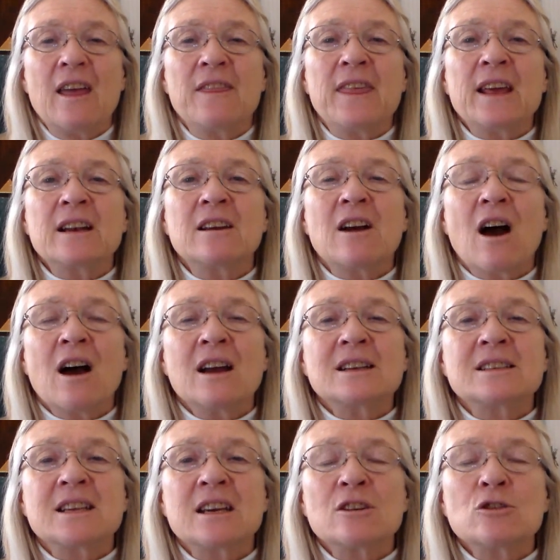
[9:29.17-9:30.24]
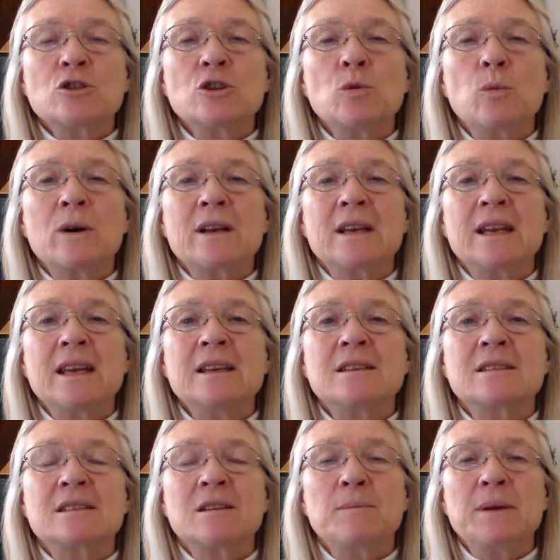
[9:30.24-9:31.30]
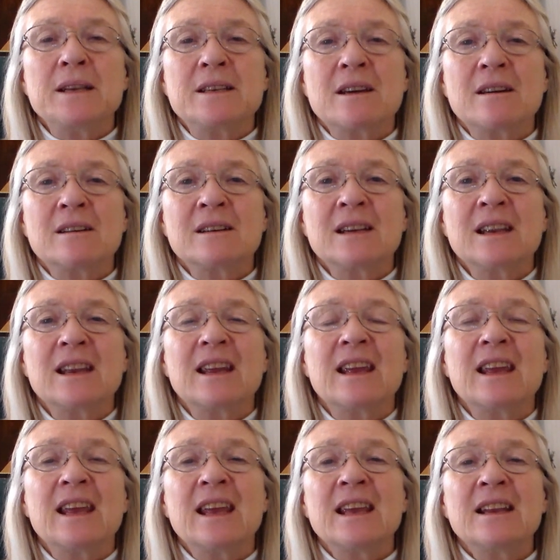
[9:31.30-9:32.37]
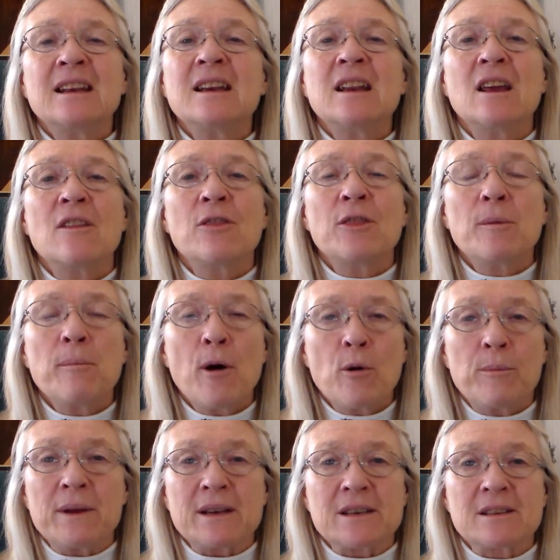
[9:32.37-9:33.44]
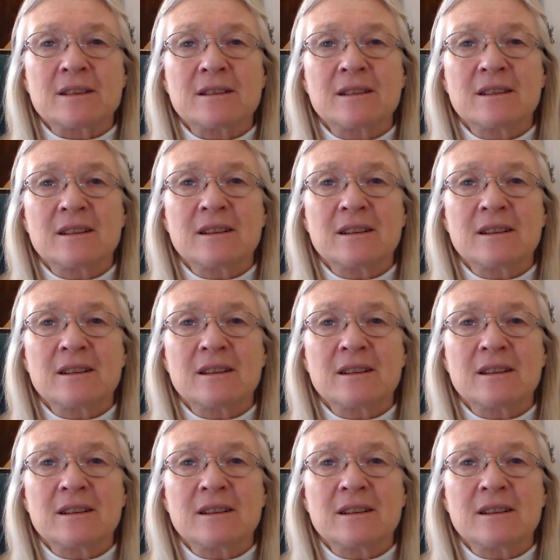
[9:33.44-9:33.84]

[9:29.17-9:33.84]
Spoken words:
then God tells you what needs to be done in the moment.